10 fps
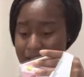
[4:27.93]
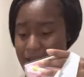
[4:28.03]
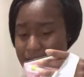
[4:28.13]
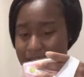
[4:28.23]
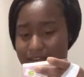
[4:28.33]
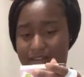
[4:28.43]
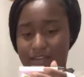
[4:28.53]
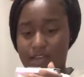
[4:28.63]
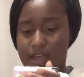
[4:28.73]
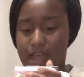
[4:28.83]
I got it.
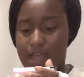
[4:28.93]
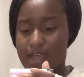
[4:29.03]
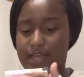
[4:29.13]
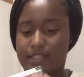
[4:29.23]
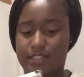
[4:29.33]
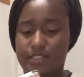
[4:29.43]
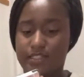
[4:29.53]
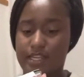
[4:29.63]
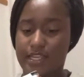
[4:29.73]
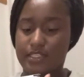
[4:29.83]
I got these
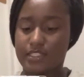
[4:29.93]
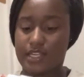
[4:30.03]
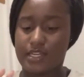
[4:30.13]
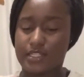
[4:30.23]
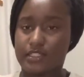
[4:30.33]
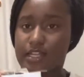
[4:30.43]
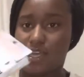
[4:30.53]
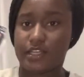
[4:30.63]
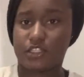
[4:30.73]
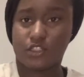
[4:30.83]
lashes and this
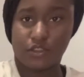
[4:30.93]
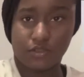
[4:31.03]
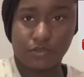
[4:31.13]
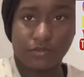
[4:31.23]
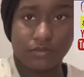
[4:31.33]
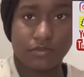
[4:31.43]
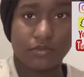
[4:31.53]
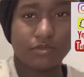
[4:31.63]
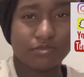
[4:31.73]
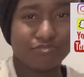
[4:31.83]
lash glue,
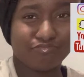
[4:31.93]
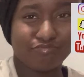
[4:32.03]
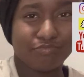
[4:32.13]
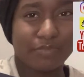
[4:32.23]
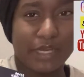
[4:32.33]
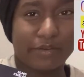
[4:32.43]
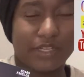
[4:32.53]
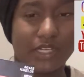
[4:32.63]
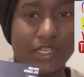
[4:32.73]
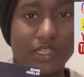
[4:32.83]

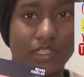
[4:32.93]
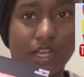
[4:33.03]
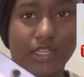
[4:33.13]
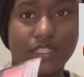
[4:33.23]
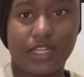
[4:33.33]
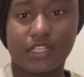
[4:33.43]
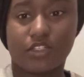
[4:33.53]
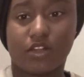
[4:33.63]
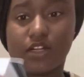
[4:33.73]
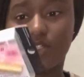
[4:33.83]
period. Yeah, these lashes
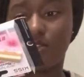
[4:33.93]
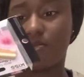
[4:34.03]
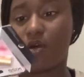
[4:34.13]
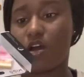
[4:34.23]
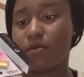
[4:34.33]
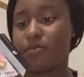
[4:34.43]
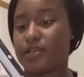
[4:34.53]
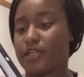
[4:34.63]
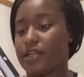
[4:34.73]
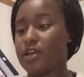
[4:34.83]
are small,
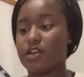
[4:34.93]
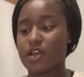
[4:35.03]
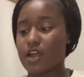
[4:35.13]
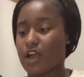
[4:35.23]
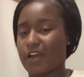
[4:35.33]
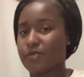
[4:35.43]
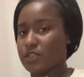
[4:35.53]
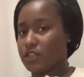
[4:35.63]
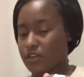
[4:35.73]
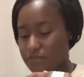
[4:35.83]
but I've been
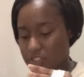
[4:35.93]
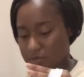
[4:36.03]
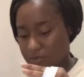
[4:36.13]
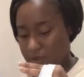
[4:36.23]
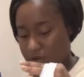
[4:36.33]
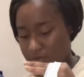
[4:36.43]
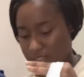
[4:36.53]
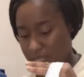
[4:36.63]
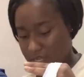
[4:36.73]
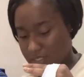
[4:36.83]
looking for some small ones.
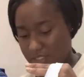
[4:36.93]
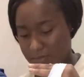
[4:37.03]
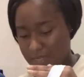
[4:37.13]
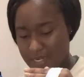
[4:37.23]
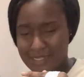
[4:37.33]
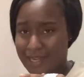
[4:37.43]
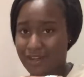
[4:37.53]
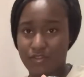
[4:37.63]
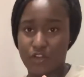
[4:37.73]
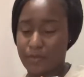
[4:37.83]
And to be honest, I didn't
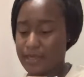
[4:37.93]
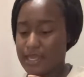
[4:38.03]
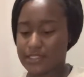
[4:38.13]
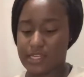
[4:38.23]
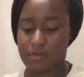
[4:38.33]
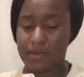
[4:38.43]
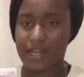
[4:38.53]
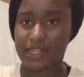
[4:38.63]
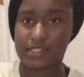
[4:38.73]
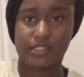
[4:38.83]
even know the Px had them. And I
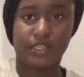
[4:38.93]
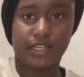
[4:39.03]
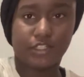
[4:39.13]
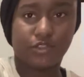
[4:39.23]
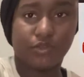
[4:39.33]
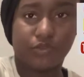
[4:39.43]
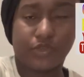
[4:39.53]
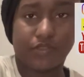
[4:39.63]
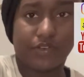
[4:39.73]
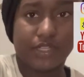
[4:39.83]
got this lash glue for
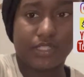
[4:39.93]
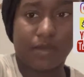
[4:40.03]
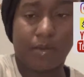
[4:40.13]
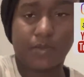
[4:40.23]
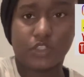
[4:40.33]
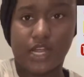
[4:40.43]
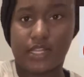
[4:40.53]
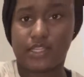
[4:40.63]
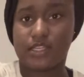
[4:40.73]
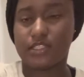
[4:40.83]
the first time. I'm gonna try
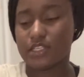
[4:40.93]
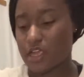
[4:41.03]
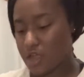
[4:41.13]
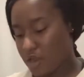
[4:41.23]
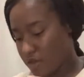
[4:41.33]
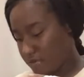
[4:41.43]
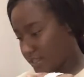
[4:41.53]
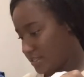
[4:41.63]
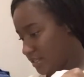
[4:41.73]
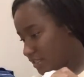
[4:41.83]
this
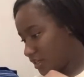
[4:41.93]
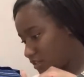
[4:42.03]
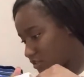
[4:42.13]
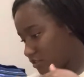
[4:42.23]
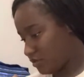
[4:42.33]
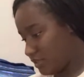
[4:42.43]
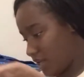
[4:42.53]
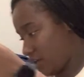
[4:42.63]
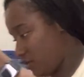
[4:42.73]
rather than the other glue that I